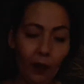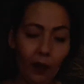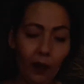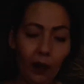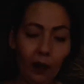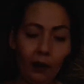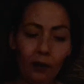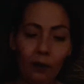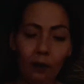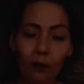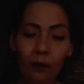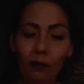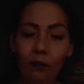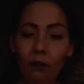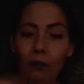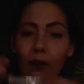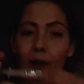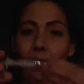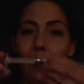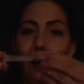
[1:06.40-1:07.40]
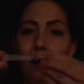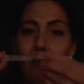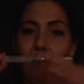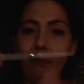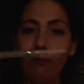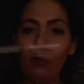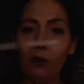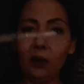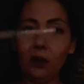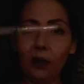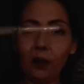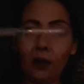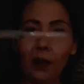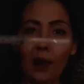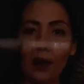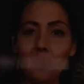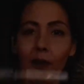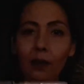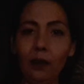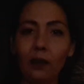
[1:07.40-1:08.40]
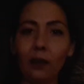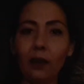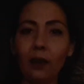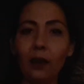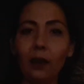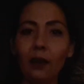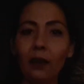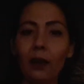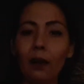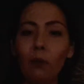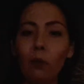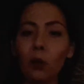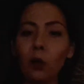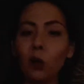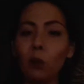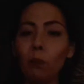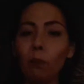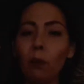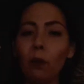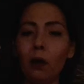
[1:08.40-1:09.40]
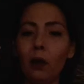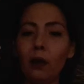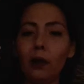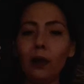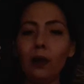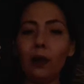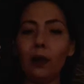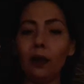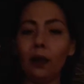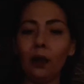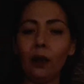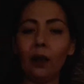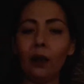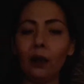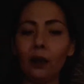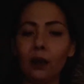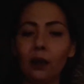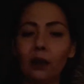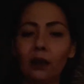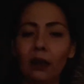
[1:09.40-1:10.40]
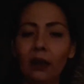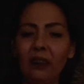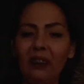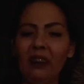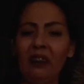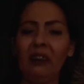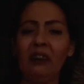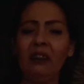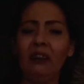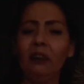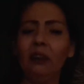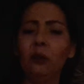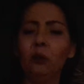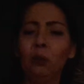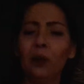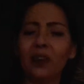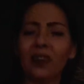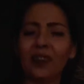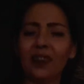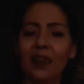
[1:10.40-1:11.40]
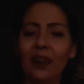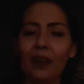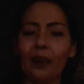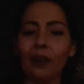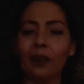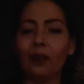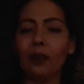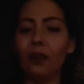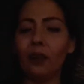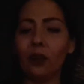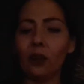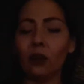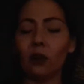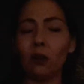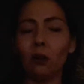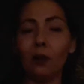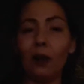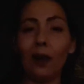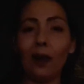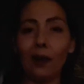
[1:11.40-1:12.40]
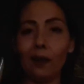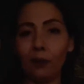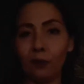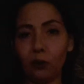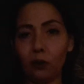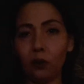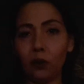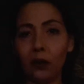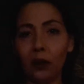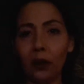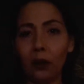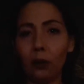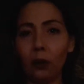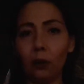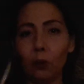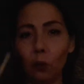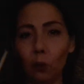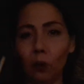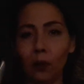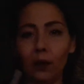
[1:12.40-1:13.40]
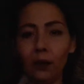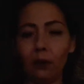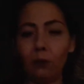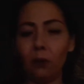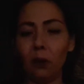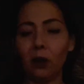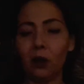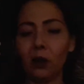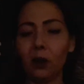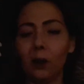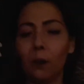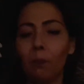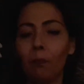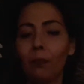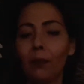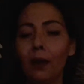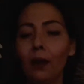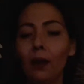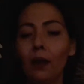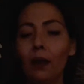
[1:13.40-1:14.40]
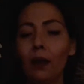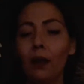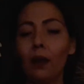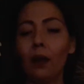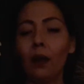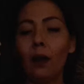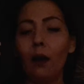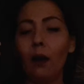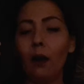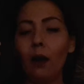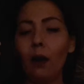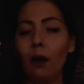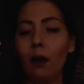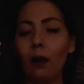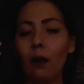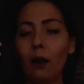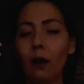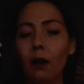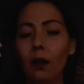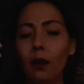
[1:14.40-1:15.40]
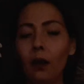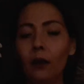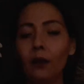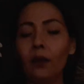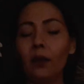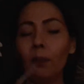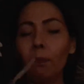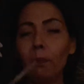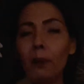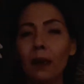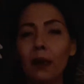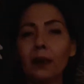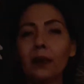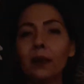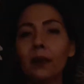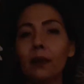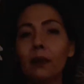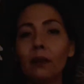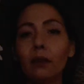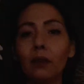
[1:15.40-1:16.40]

and yeah, just like this, and there was blood in it, and she said, "Ew, what's that?" So I have to tell her what it was. The best